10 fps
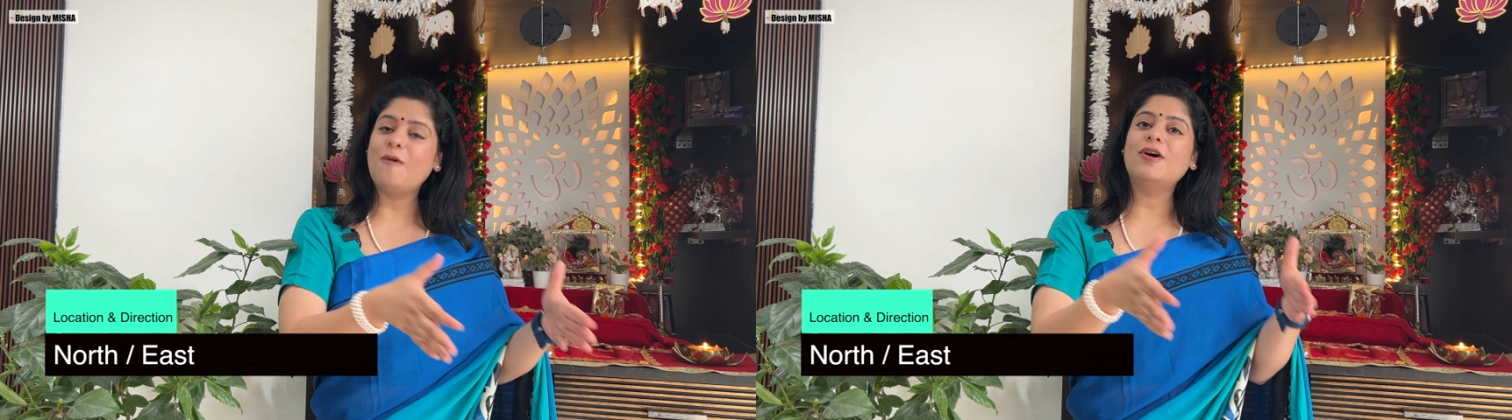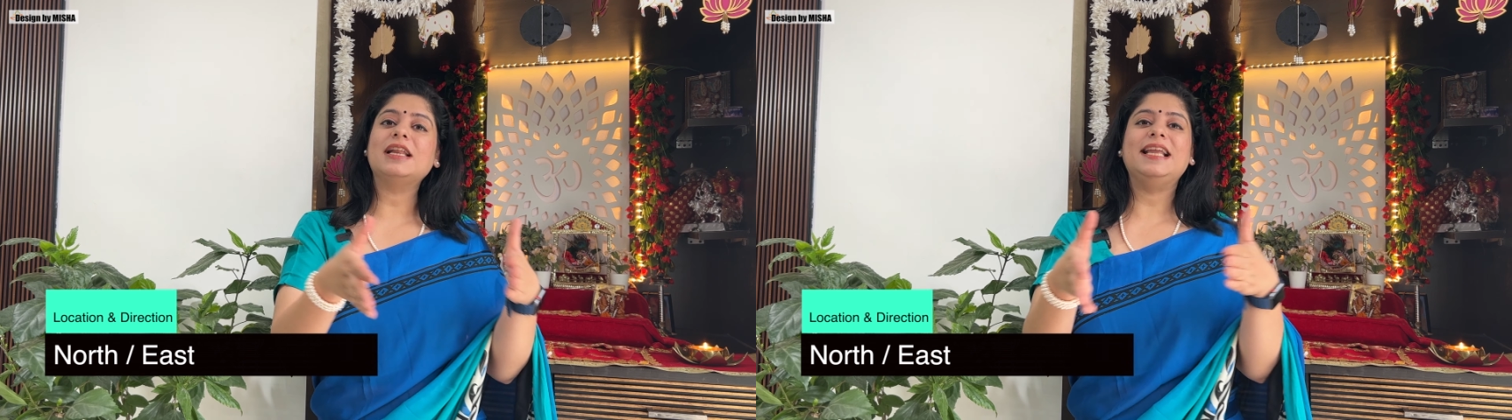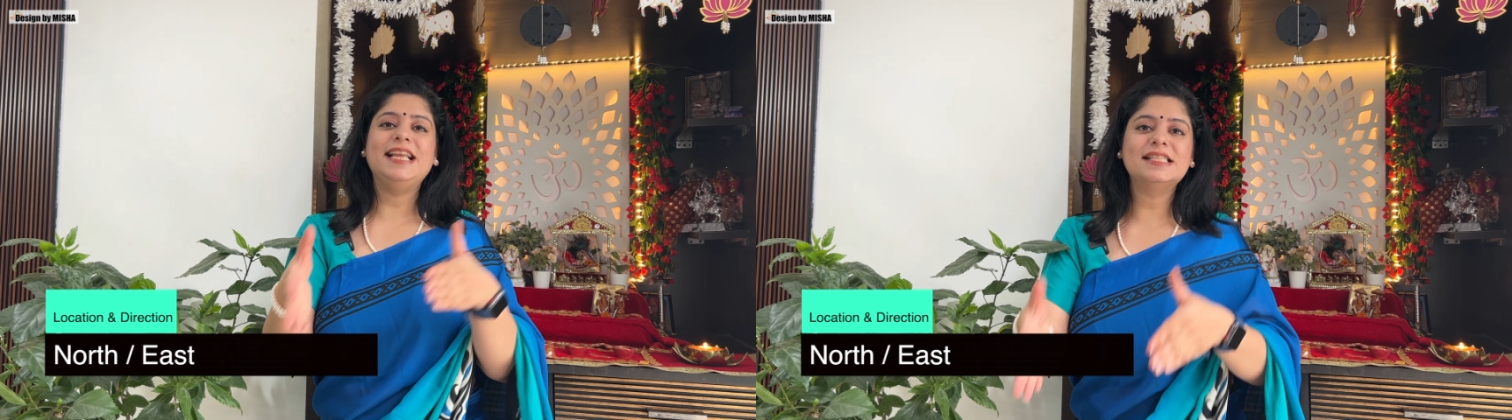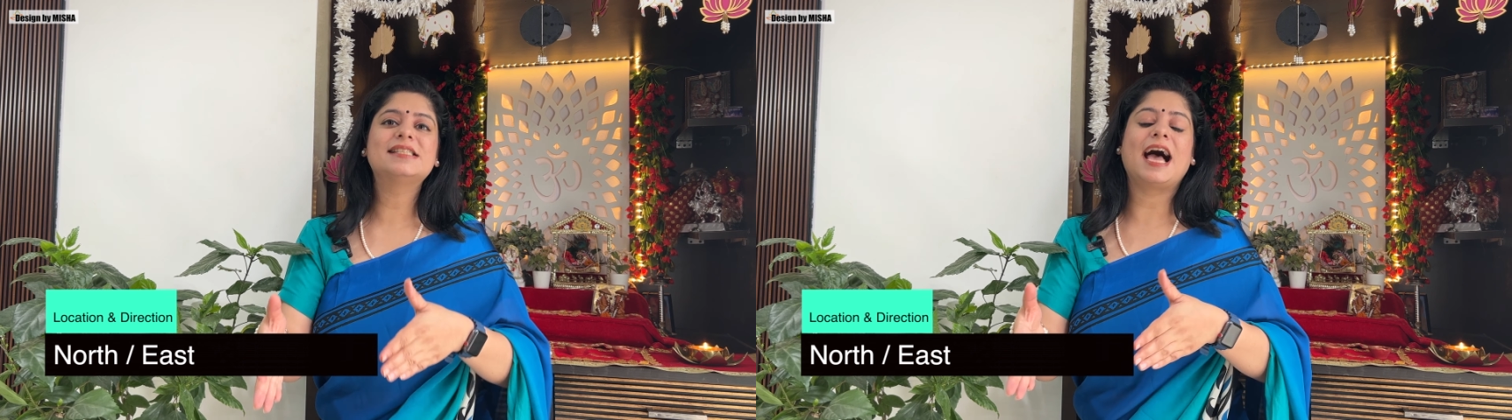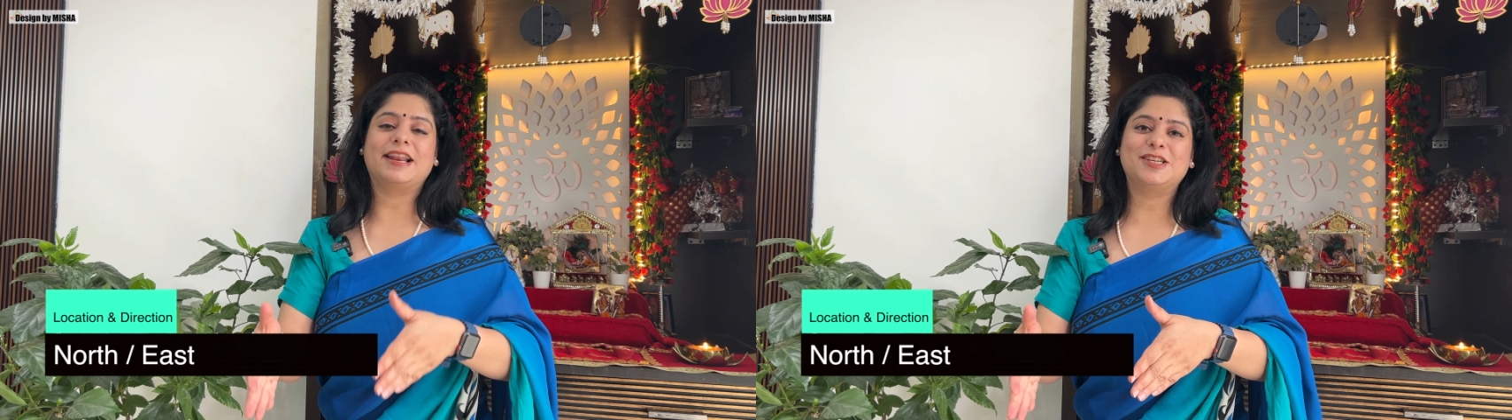or
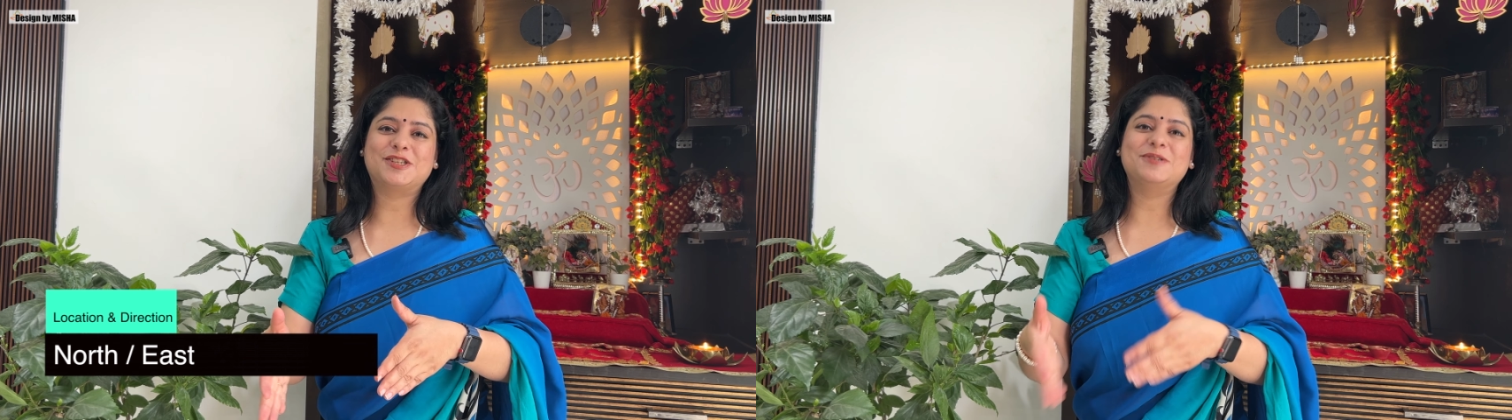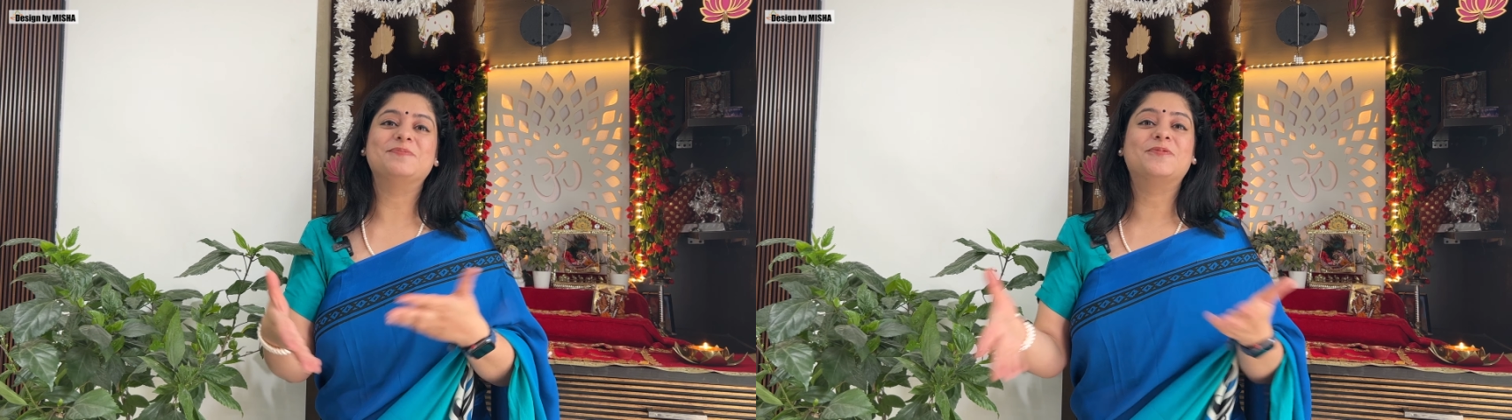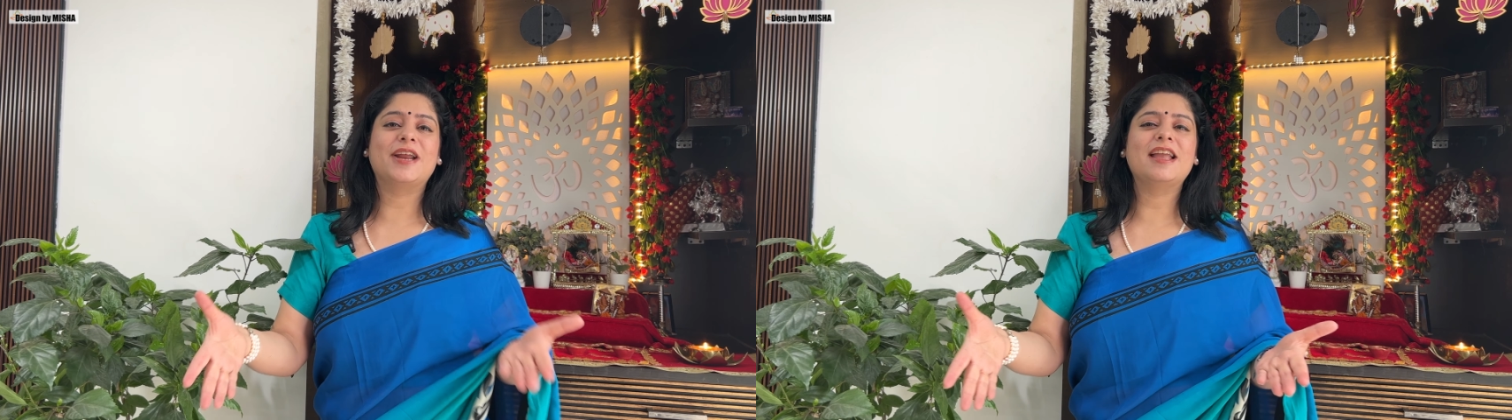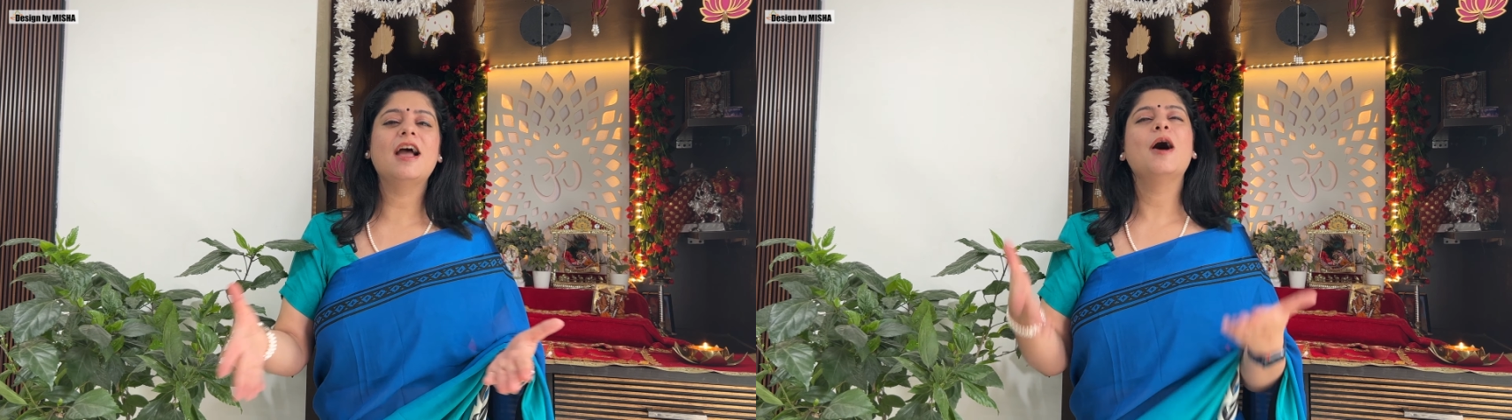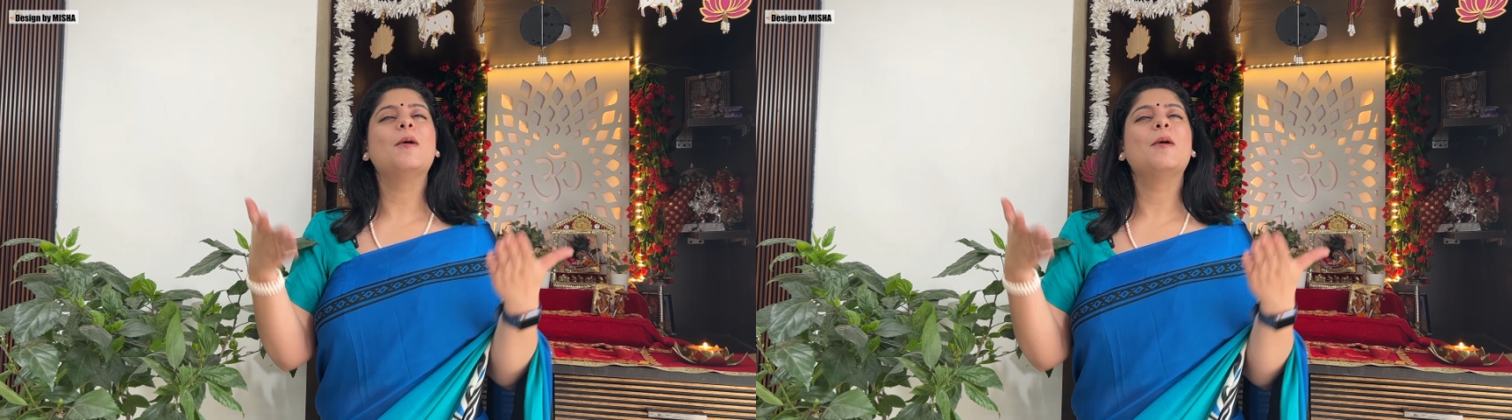east direction bring